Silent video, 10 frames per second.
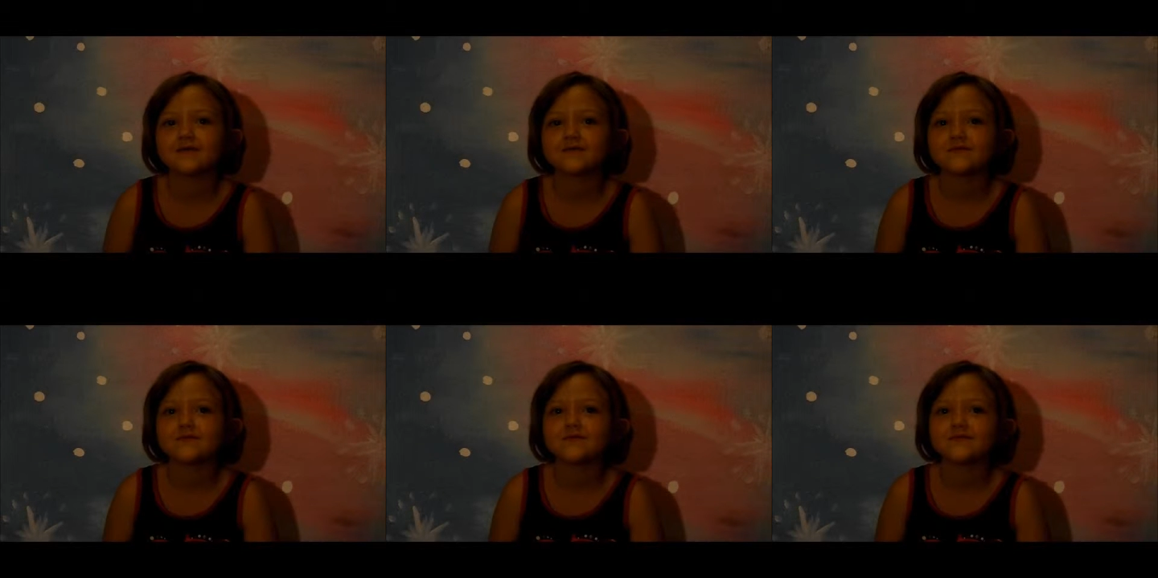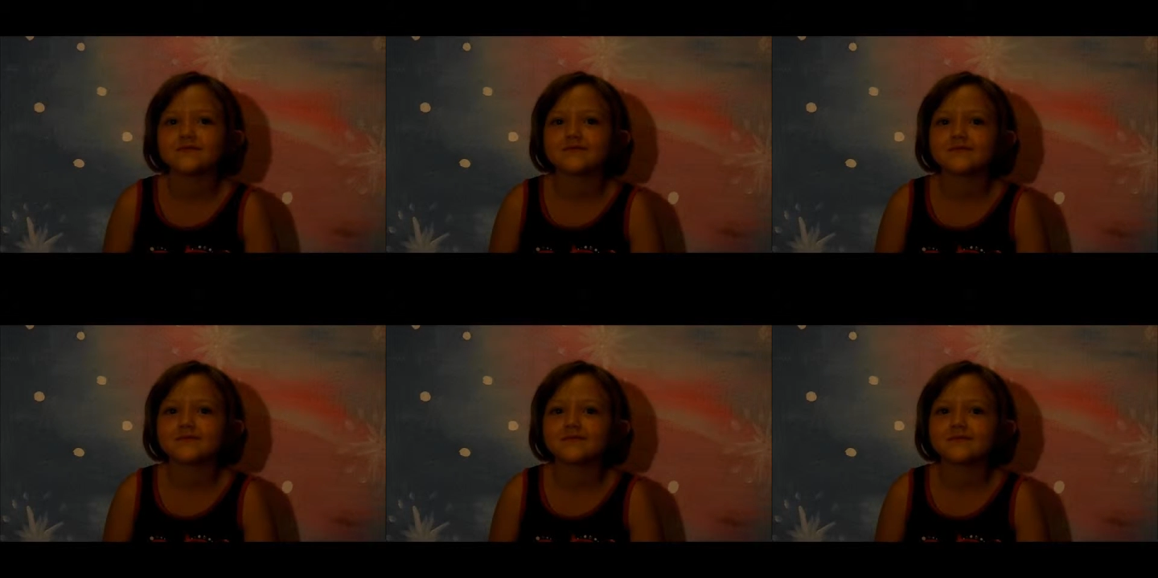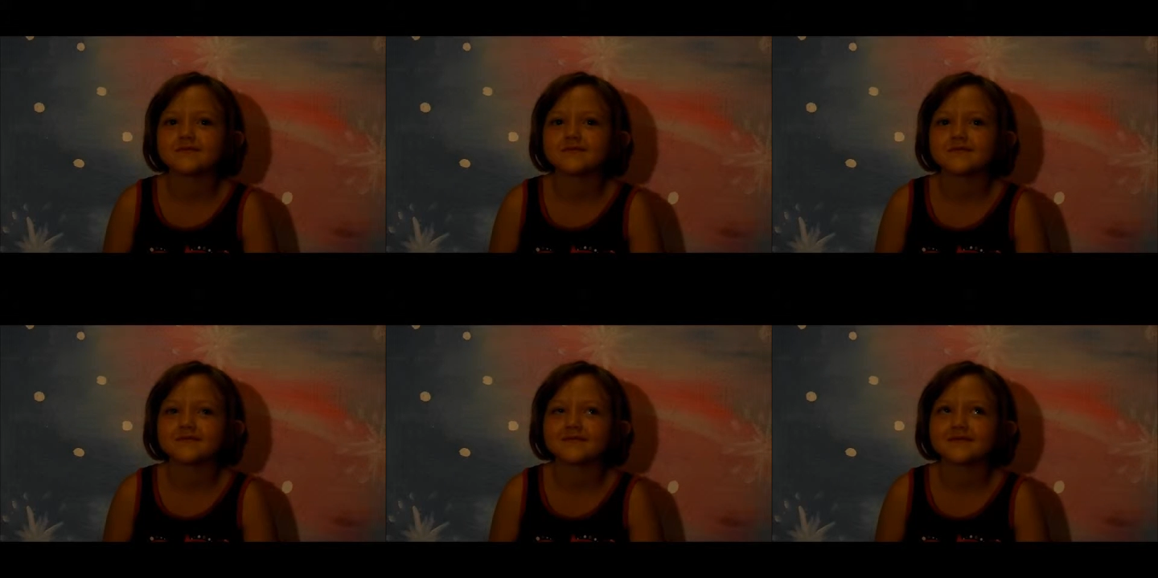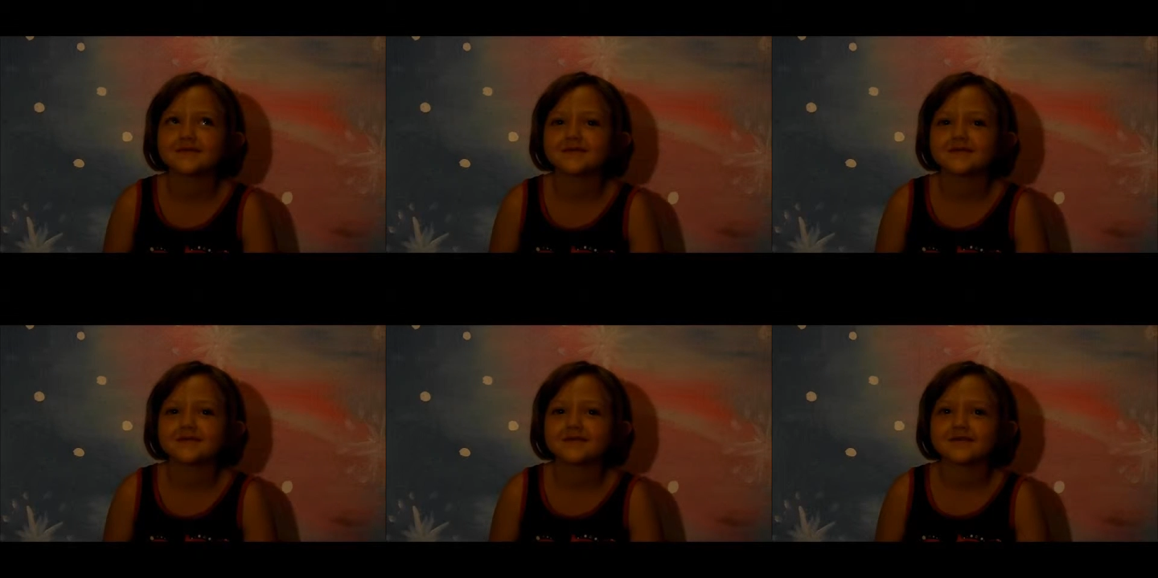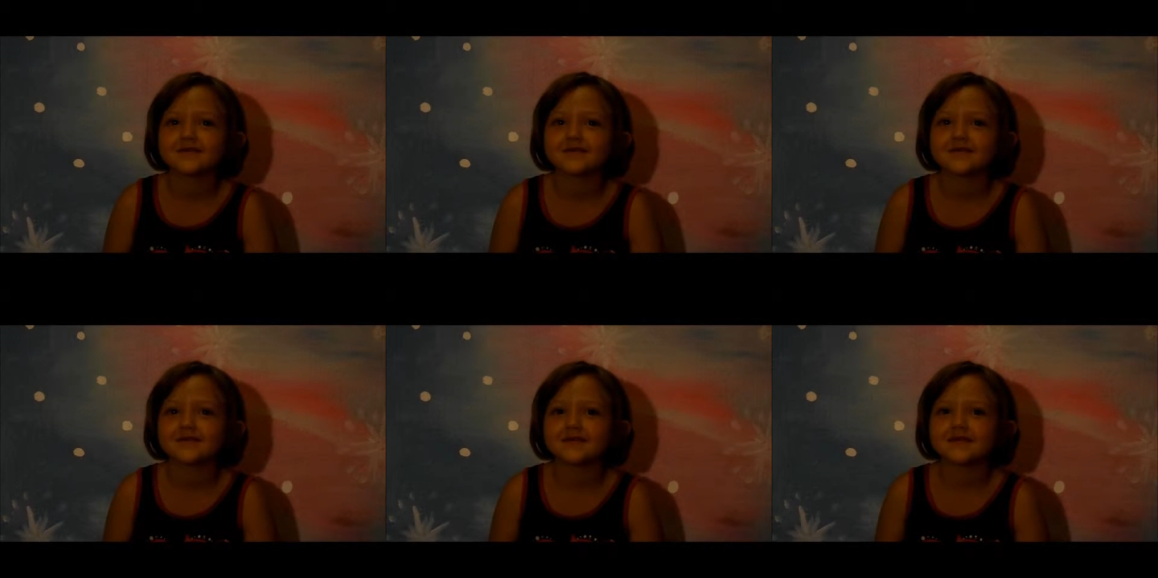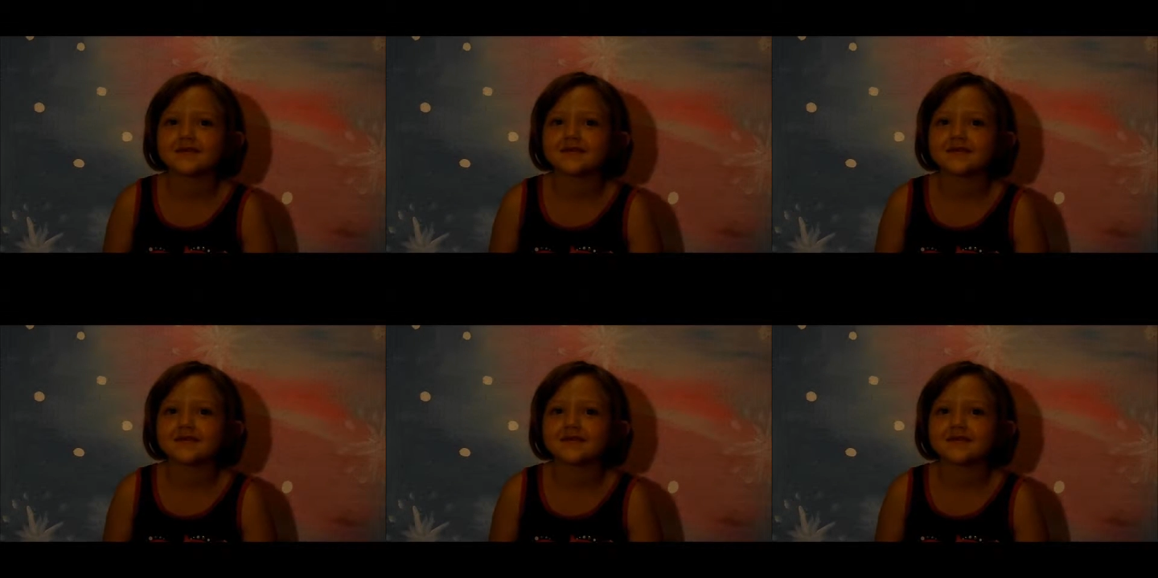No one is speaking in this clip.